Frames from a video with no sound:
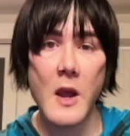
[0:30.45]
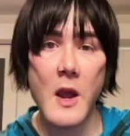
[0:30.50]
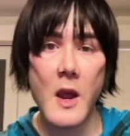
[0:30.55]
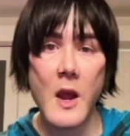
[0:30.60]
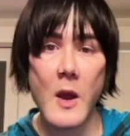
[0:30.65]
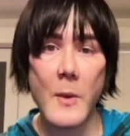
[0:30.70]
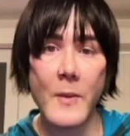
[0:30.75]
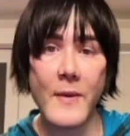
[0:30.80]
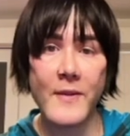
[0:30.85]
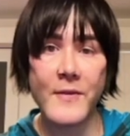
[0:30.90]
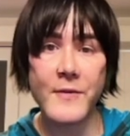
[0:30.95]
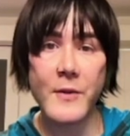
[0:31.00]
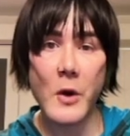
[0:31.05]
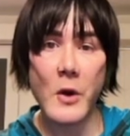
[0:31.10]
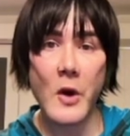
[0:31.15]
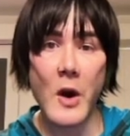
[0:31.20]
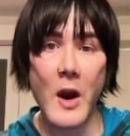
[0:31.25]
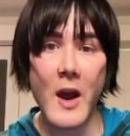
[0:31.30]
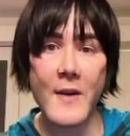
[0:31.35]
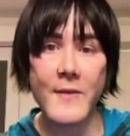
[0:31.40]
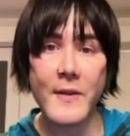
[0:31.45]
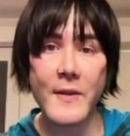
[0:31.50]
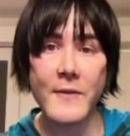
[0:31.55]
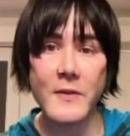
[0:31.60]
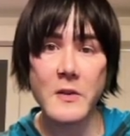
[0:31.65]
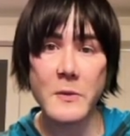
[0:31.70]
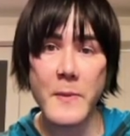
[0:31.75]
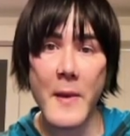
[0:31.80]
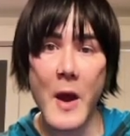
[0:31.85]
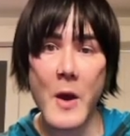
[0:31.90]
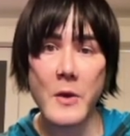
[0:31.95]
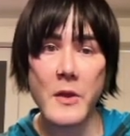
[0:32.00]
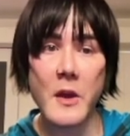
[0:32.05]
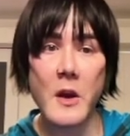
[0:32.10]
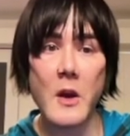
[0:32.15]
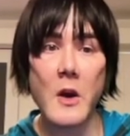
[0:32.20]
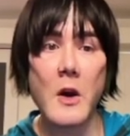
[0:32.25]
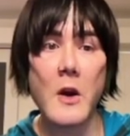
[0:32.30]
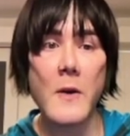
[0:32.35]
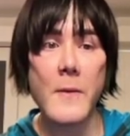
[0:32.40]
And we have a photograph of his mouth
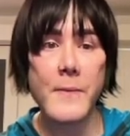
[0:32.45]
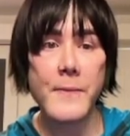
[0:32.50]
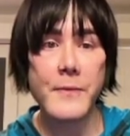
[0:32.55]
here.